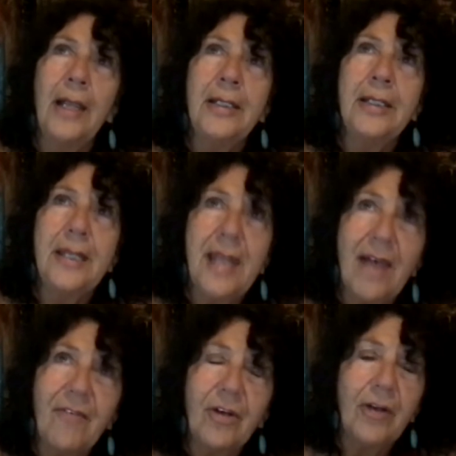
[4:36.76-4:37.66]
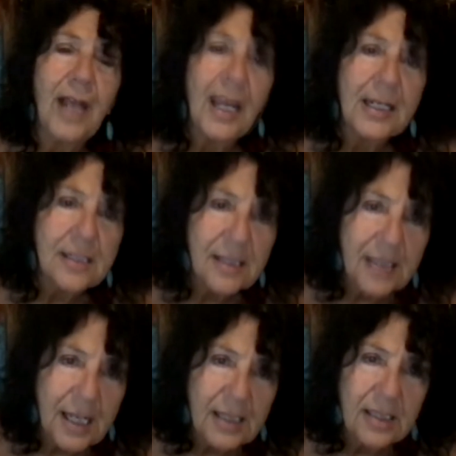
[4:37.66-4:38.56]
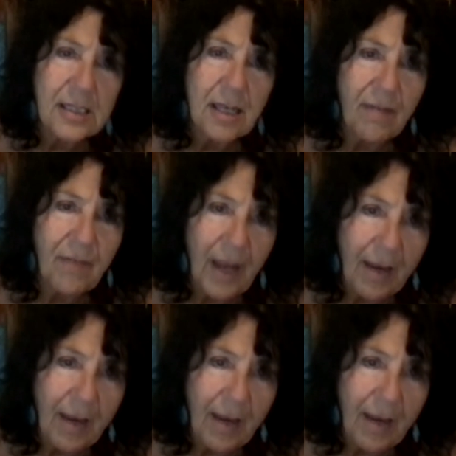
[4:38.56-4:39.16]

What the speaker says: never had a sense of